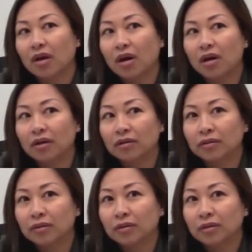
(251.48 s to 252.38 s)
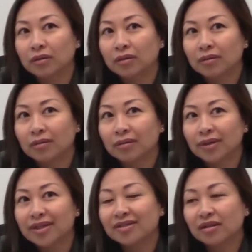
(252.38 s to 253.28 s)
on,
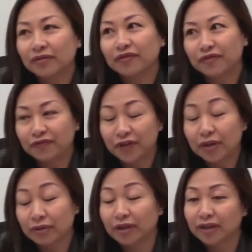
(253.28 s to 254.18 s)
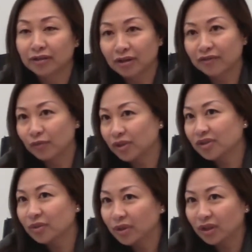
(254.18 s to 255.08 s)
instead of fearing of what's
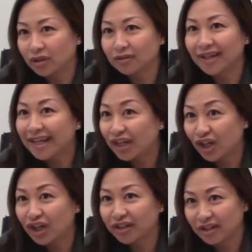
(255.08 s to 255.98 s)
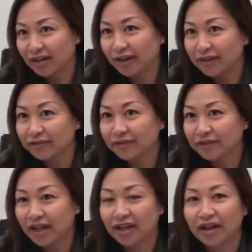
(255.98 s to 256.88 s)
going on later on in life,
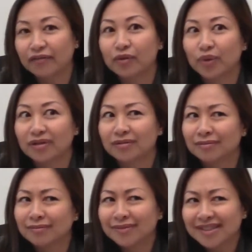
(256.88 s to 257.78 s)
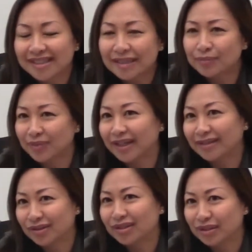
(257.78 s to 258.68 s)
and everyone seem
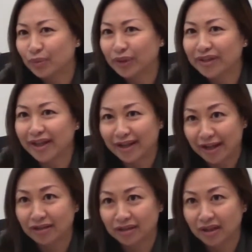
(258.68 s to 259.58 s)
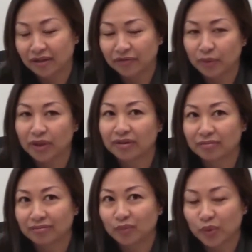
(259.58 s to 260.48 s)
like to deal with and end their life with
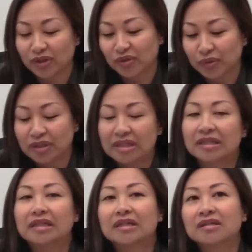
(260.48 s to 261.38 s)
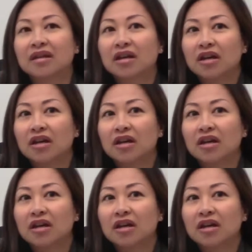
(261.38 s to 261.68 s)
a certain disease,